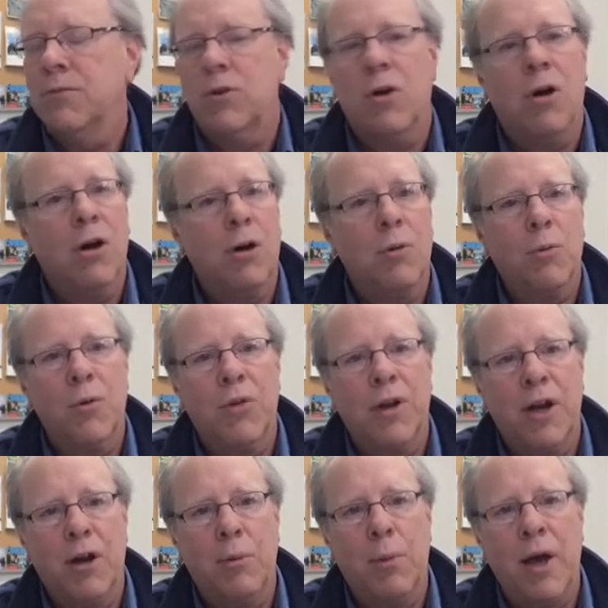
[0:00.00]
car with
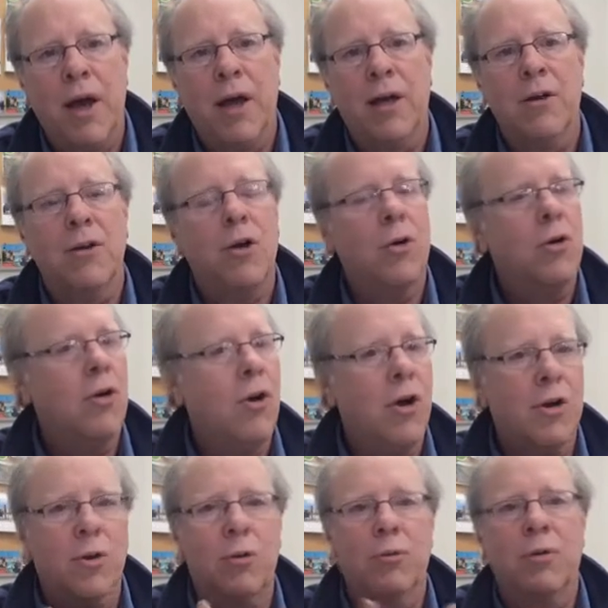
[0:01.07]
an airbag, and no
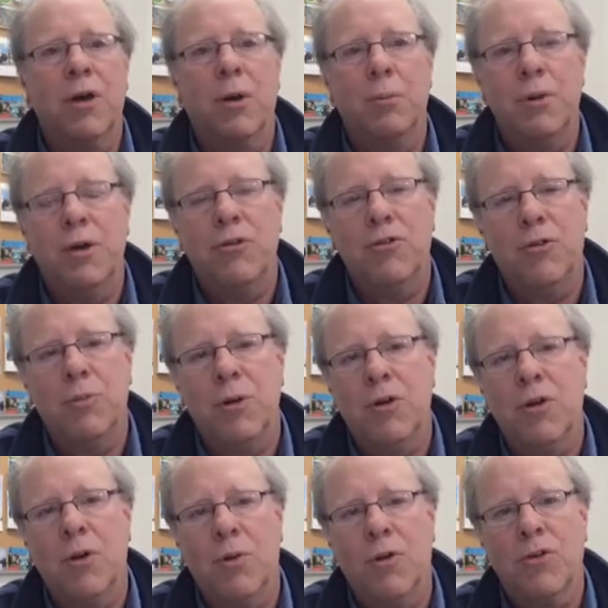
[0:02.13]
auto company should be
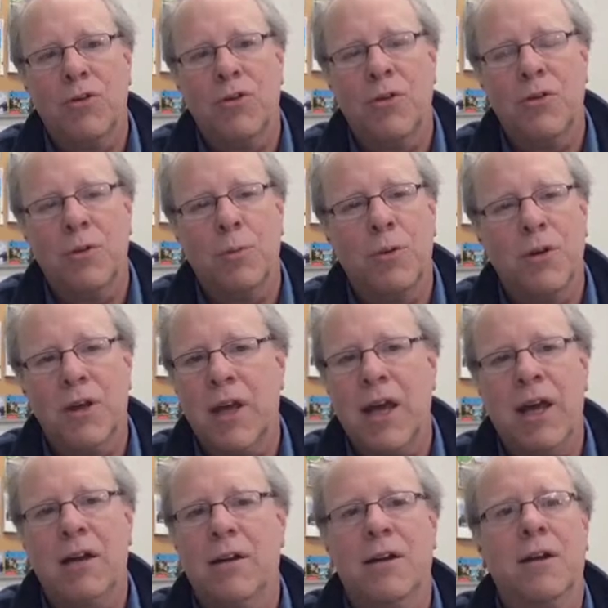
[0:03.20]
coerced to put a
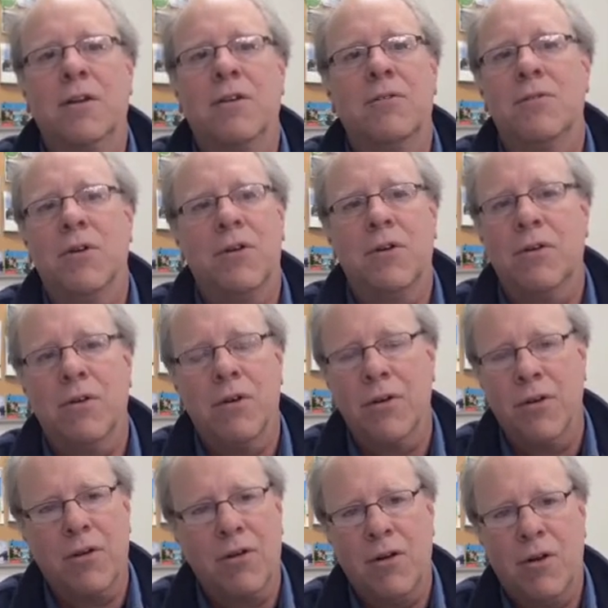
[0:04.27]
catalytic converter
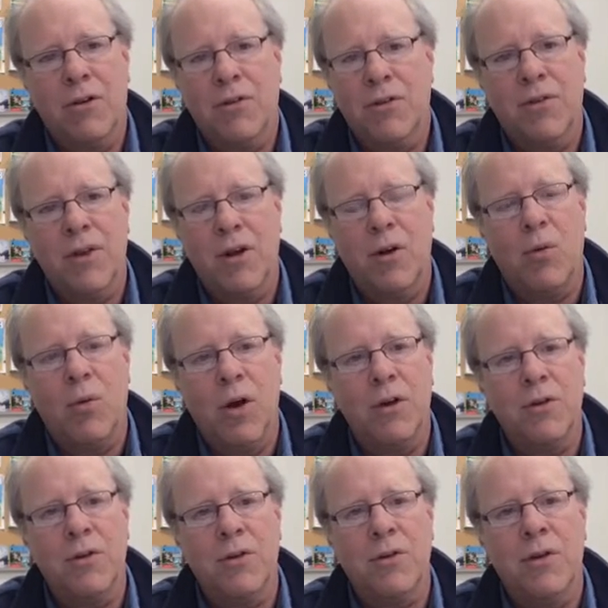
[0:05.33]
onto the cars if they don't
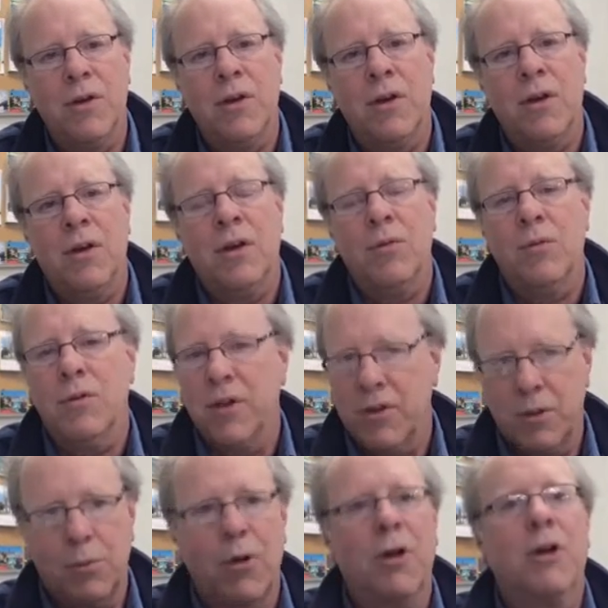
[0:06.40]
want to. We'll
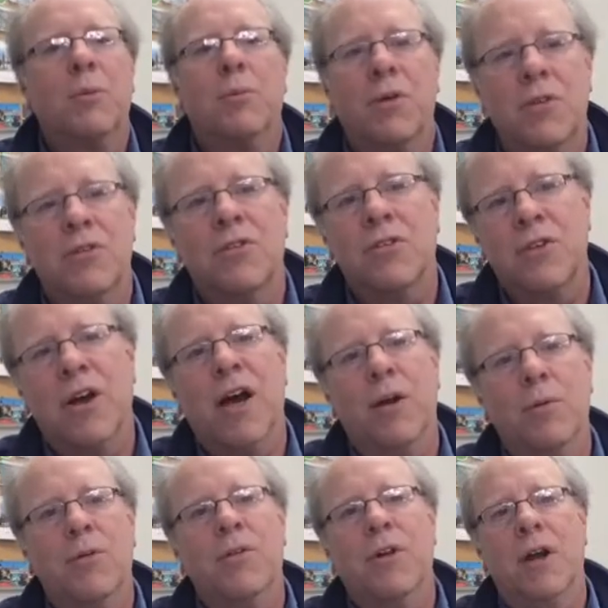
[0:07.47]
let the marketplace decide
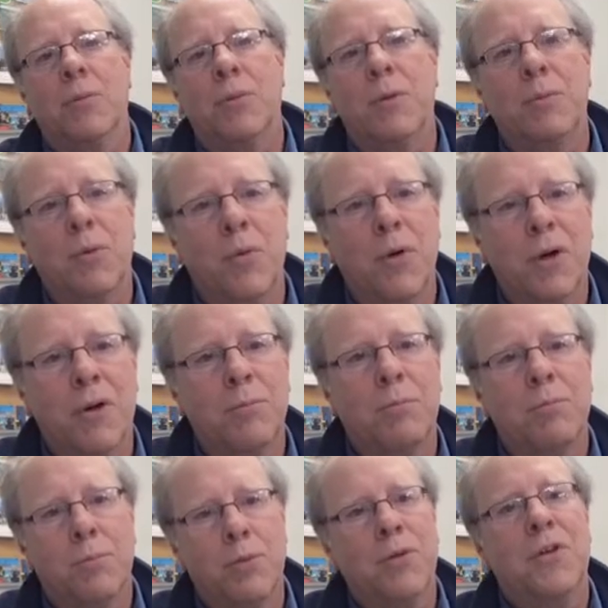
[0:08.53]
whether or not people want to
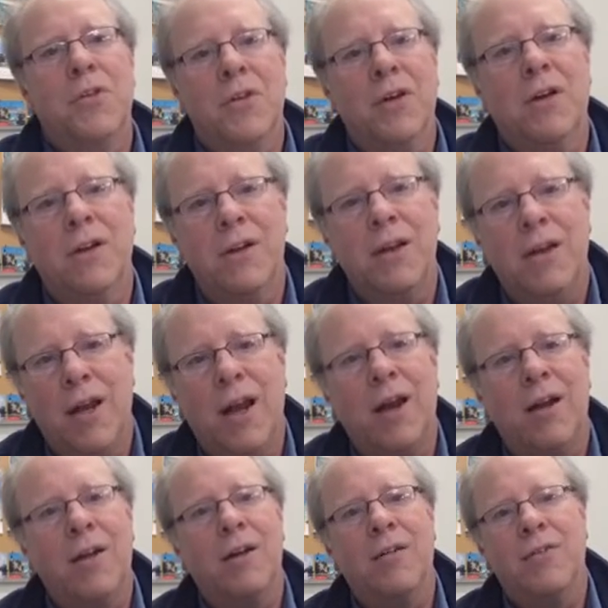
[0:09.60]
breathe clean
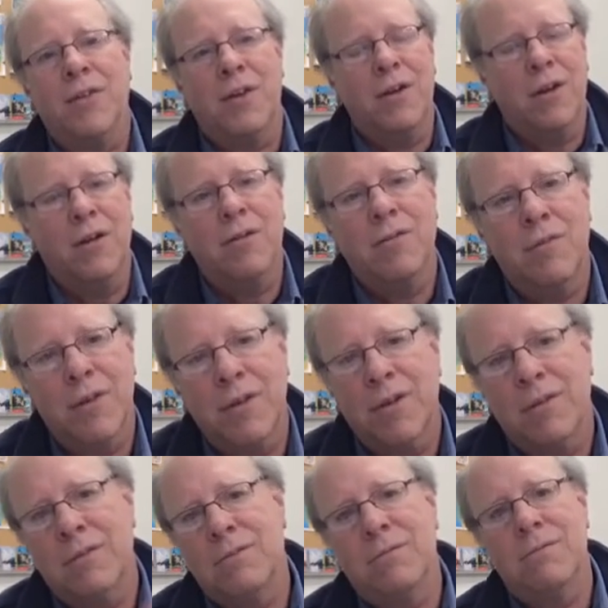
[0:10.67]
air, and if they don't, well,
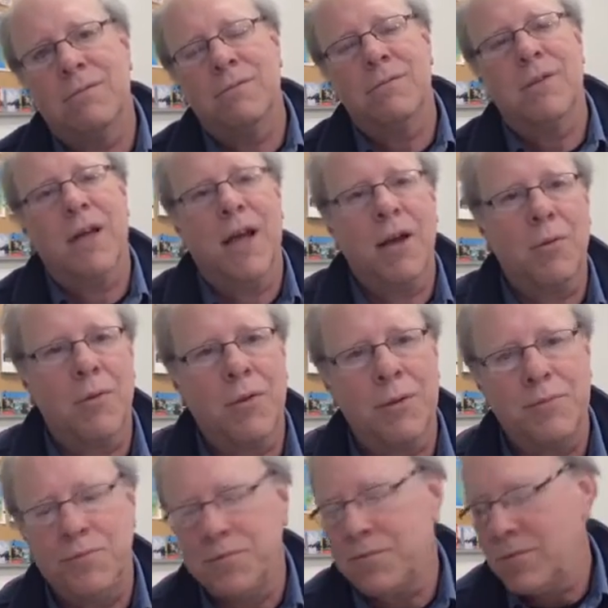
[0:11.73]
then the heck with it.